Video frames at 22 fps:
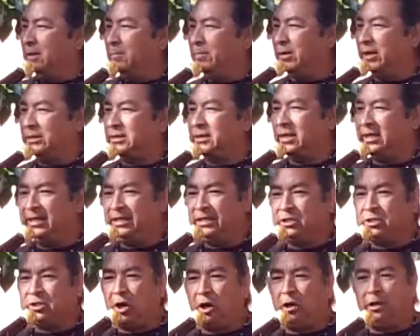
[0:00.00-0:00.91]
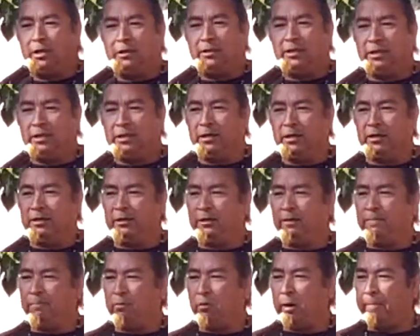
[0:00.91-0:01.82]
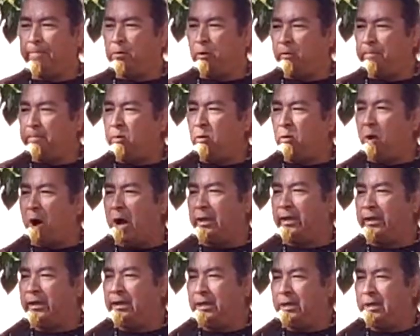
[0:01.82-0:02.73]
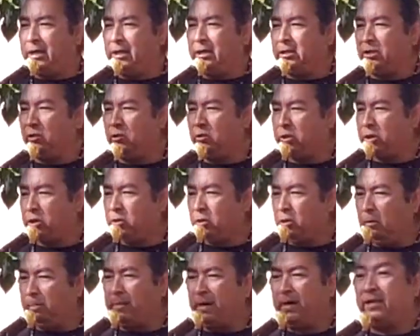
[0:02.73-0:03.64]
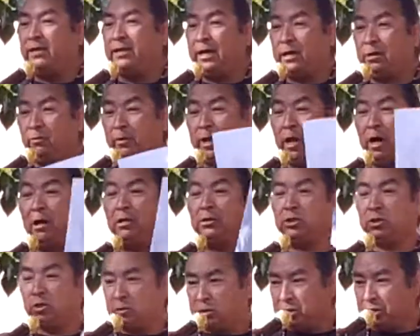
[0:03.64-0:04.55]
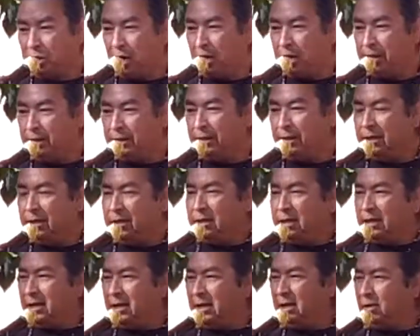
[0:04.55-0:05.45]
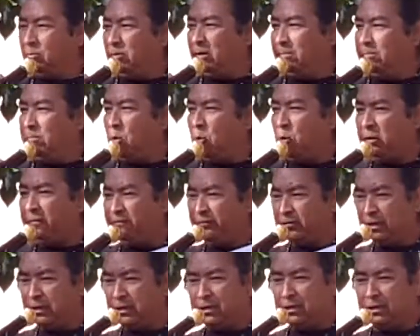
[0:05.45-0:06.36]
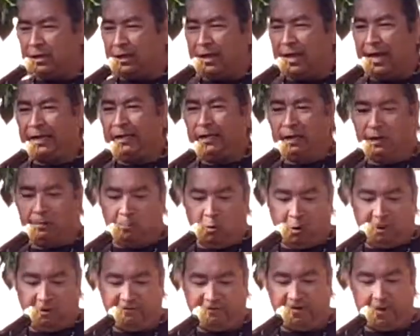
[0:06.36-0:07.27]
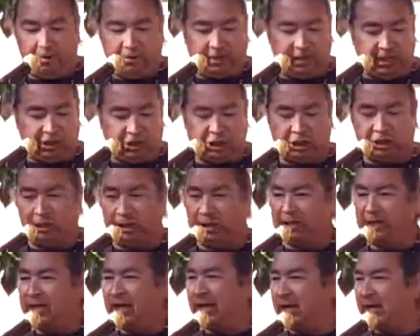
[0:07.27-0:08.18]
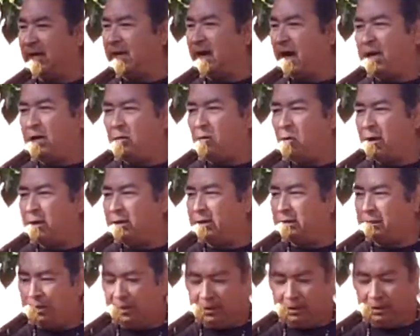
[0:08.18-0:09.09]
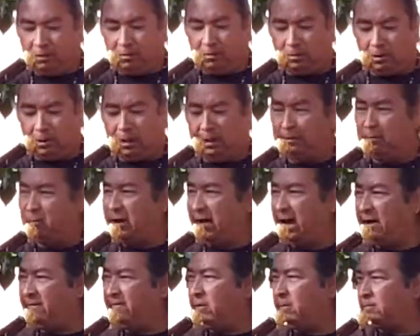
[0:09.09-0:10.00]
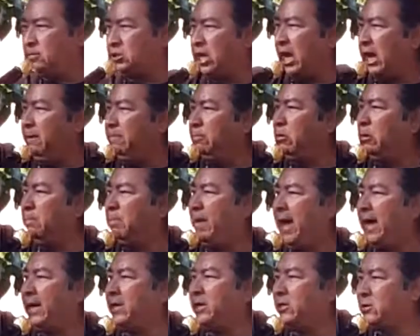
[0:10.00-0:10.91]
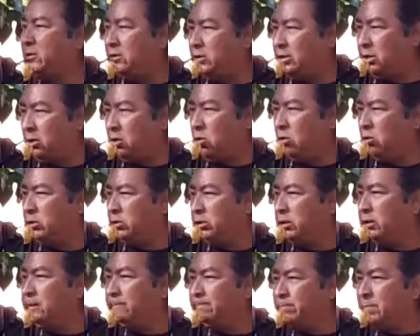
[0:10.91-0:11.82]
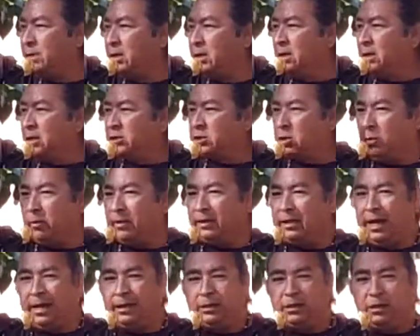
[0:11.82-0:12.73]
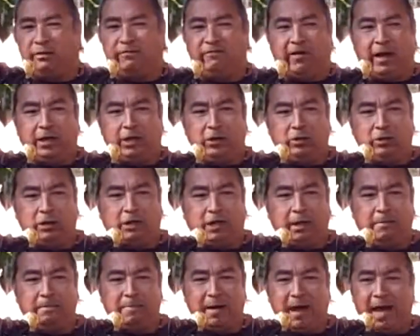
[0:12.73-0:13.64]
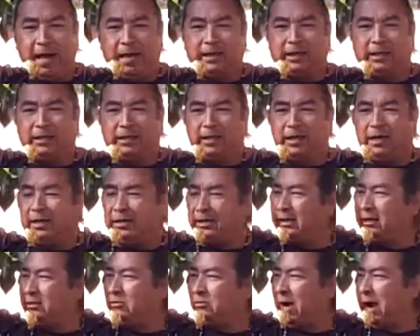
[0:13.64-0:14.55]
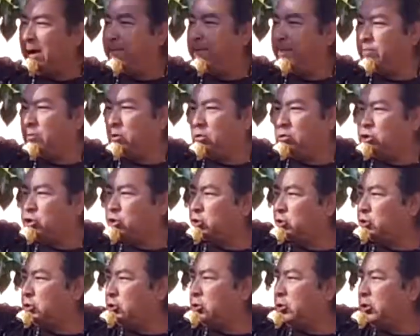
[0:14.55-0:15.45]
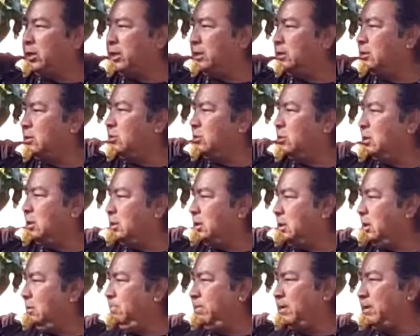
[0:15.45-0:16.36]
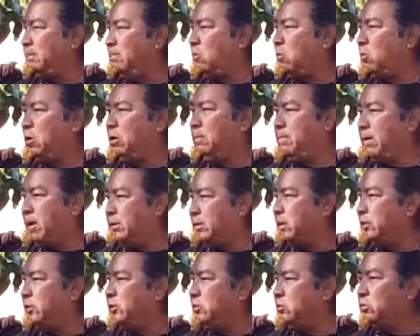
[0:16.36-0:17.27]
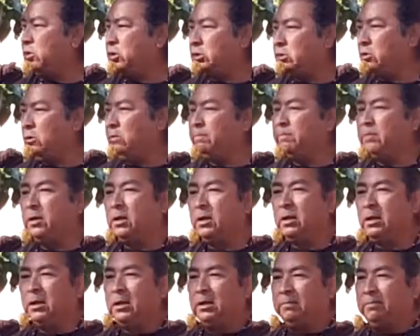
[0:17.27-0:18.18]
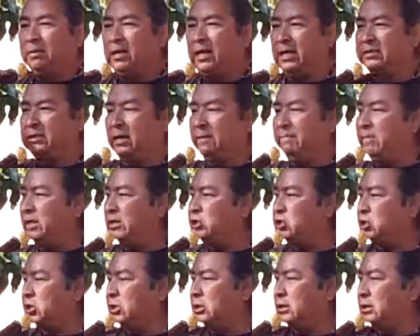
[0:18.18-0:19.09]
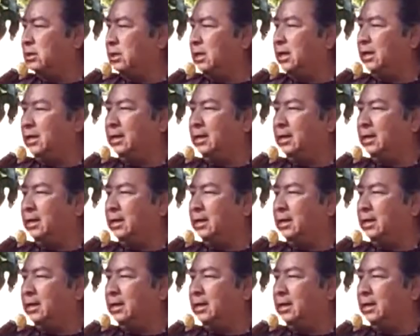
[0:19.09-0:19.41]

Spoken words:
but he started the Pueblo Pewaukee youth group, and then we also started, we morphed into the Lightning Boy Foundation. And I kind of wanted to leave, we have a table back here in the corner. So we'd like to invite you to come back and grab a brochure and learn a little bit more about our youth group. But as I mentioned,